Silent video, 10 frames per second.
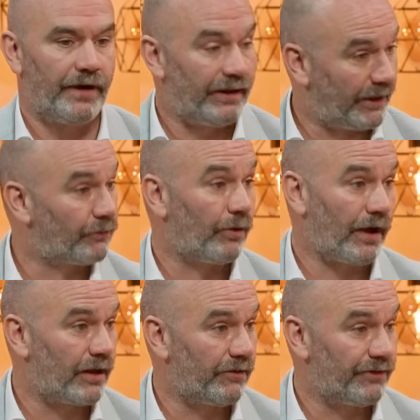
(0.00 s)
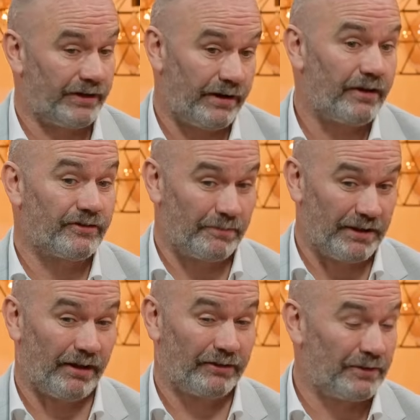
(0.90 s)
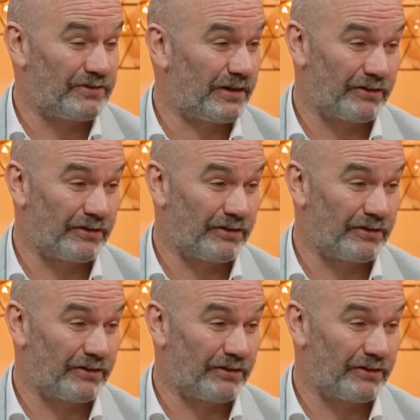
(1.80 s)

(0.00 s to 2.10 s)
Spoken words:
and that's why I love it. And to be honest with you,